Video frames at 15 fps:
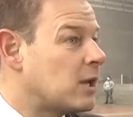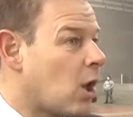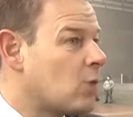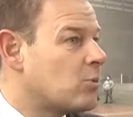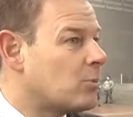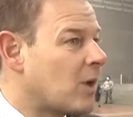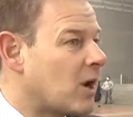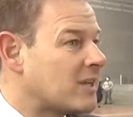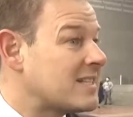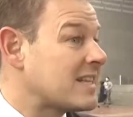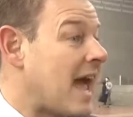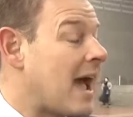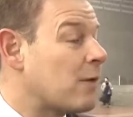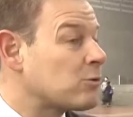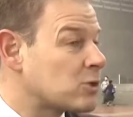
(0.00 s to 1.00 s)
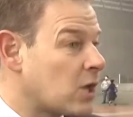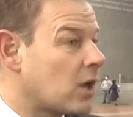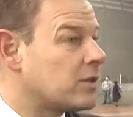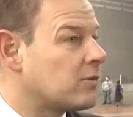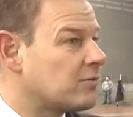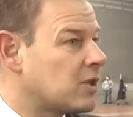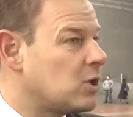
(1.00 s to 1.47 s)
any global markets
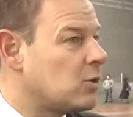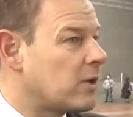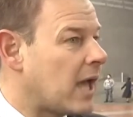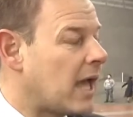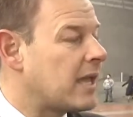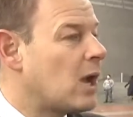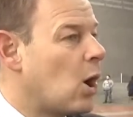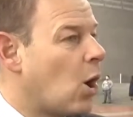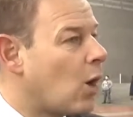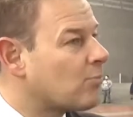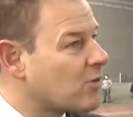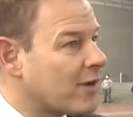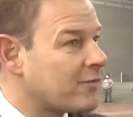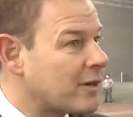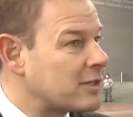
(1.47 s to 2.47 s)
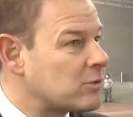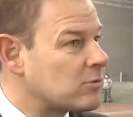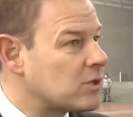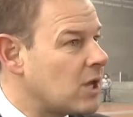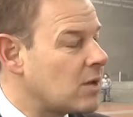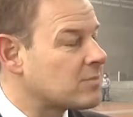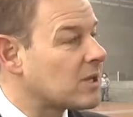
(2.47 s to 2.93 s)
outside of the UK on preferential
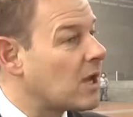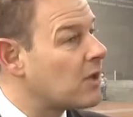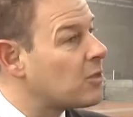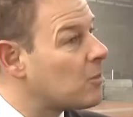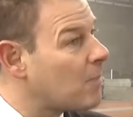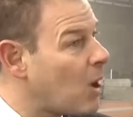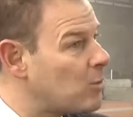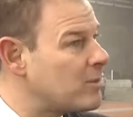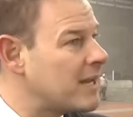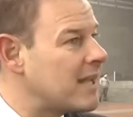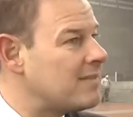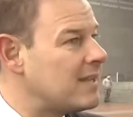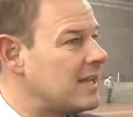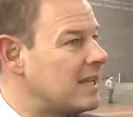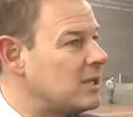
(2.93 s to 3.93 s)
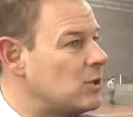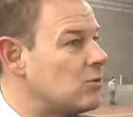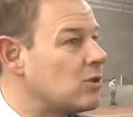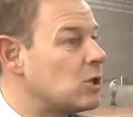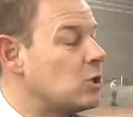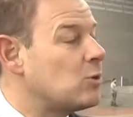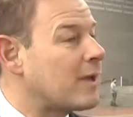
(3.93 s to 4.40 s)
terms. At the moment in the
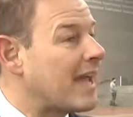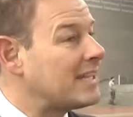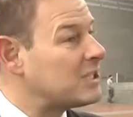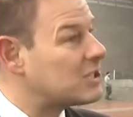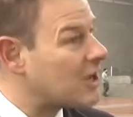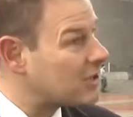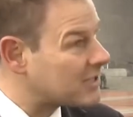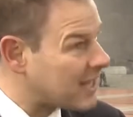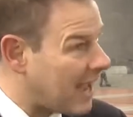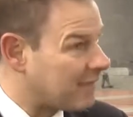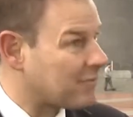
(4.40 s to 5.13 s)
EU, the UK does